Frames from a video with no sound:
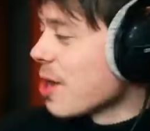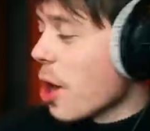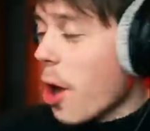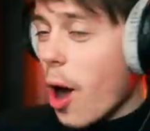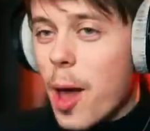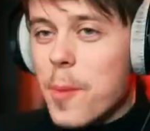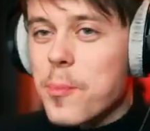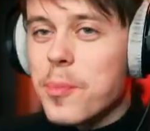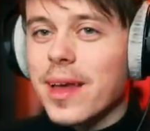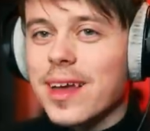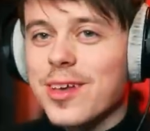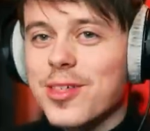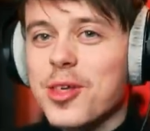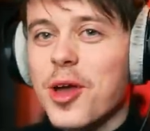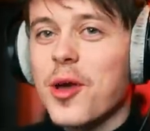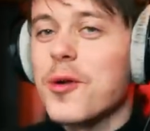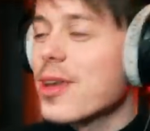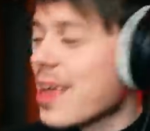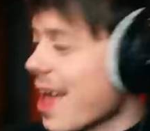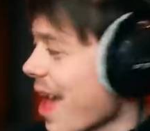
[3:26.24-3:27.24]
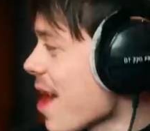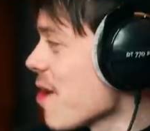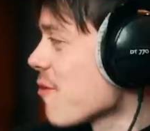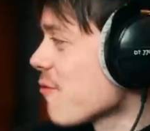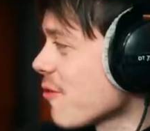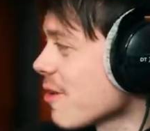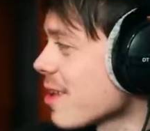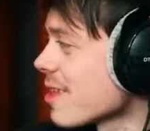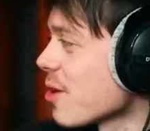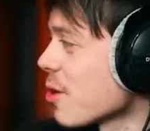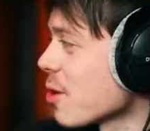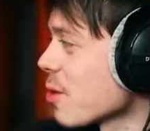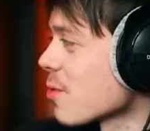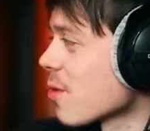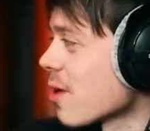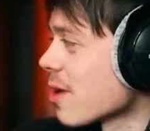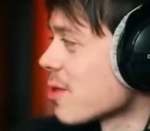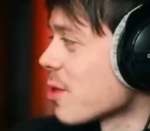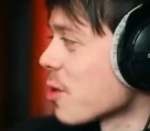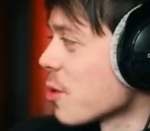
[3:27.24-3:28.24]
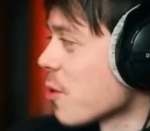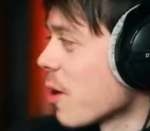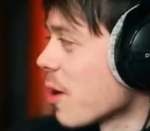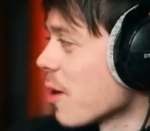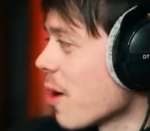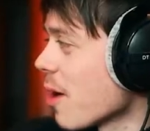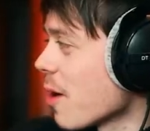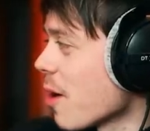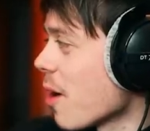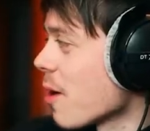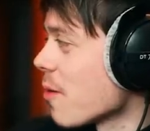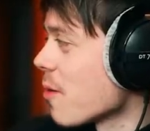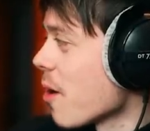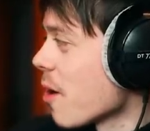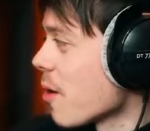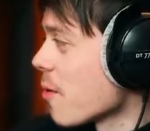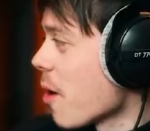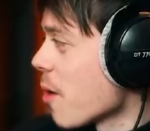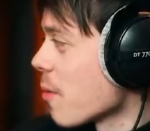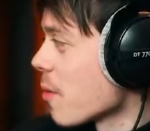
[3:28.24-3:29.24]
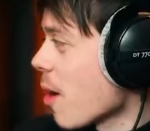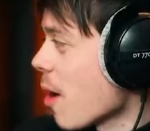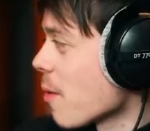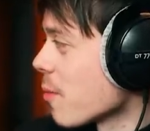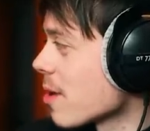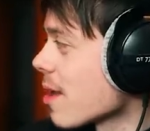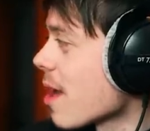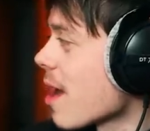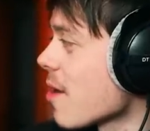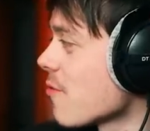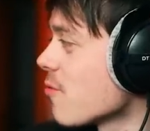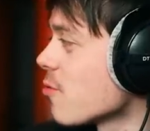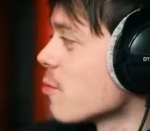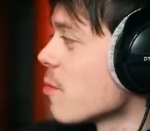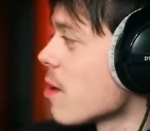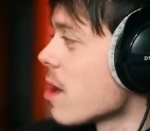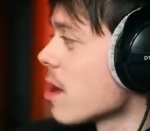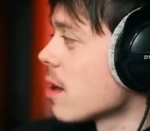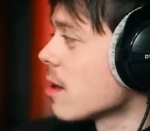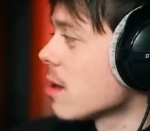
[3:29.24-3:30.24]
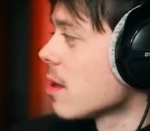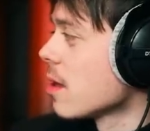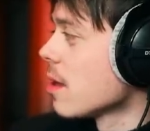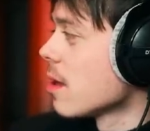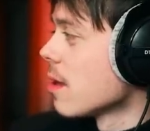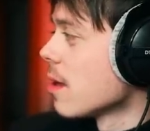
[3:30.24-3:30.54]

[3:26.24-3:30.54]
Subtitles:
No, I pick so carefully. I do. I'm a careful man.